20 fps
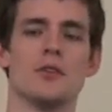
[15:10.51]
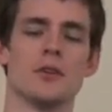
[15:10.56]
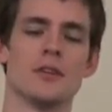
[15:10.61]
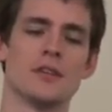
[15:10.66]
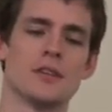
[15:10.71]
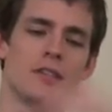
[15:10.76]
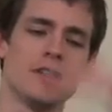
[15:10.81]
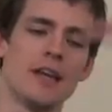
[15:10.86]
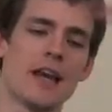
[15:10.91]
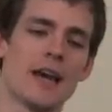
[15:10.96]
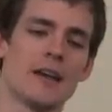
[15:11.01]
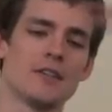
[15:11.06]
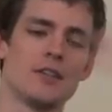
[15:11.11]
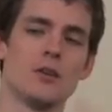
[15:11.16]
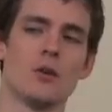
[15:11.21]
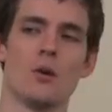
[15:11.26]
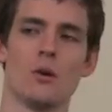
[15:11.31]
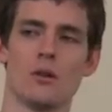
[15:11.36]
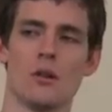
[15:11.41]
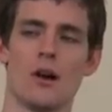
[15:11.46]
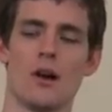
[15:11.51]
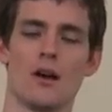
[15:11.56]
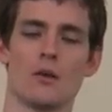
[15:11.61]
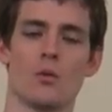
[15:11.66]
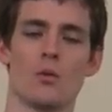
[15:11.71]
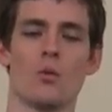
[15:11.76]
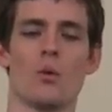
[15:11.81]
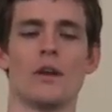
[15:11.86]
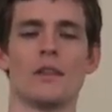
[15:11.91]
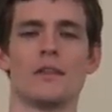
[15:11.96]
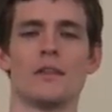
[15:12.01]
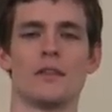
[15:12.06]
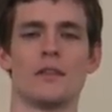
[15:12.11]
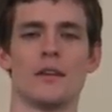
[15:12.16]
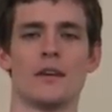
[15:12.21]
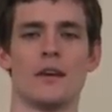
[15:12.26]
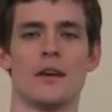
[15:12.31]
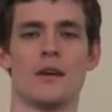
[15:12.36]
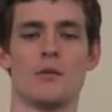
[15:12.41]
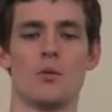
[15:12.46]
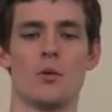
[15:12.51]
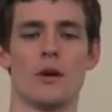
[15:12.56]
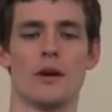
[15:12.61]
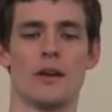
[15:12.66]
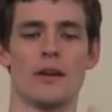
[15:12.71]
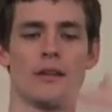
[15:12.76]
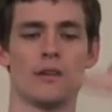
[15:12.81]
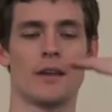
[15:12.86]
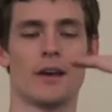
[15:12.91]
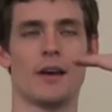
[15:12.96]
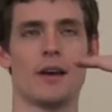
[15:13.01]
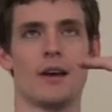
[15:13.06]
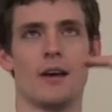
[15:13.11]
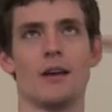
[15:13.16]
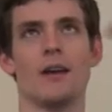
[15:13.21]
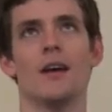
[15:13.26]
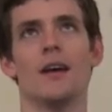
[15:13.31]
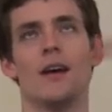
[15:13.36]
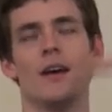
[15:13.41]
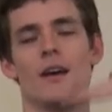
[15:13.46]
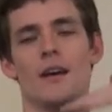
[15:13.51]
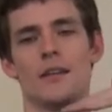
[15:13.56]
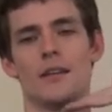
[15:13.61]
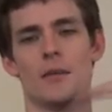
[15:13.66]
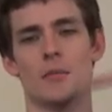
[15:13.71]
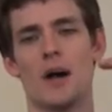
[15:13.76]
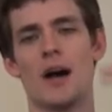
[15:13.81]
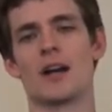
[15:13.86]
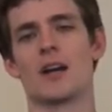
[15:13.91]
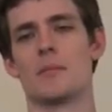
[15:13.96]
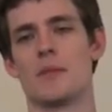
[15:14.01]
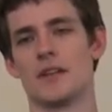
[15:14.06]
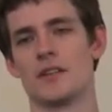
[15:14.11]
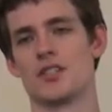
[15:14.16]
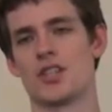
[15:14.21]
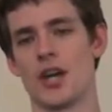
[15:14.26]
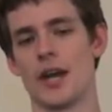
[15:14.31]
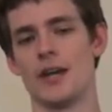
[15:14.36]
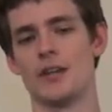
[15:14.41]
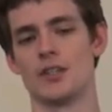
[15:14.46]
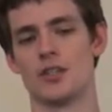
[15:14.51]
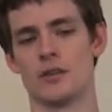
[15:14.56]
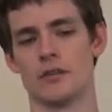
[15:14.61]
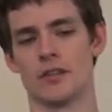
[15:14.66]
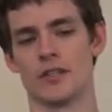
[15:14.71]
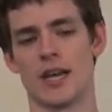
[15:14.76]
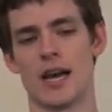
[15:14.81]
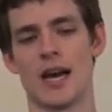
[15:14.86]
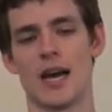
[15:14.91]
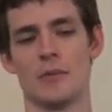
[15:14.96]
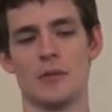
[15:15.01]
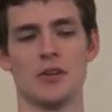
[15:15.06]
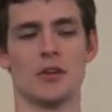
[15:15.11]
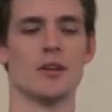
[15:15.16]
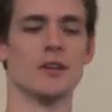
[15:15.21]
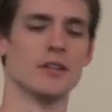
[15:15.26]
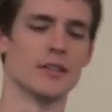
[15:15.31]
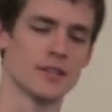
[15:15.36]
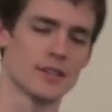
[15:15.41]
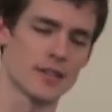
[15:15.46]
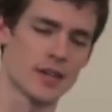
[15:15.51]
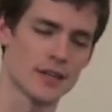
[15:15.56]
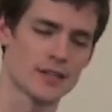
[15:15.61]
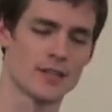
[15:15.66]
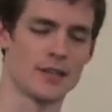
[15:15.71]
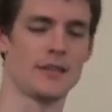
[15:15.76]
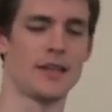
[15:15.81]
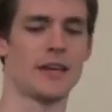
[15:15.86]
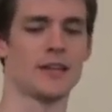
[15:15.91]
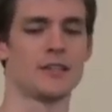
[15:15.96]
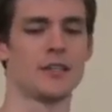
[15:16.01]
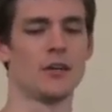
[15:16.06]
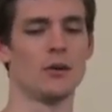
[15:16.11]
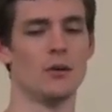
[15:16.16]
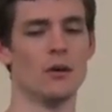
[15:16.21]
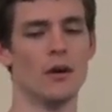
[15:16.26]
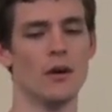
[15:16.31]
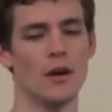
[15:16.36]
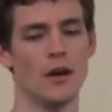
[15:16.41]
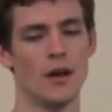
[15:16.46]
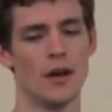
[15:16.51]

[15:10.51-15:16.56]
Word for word: You can see as you go along what the, what the, the mockup has changed over time. You can discuss on that too.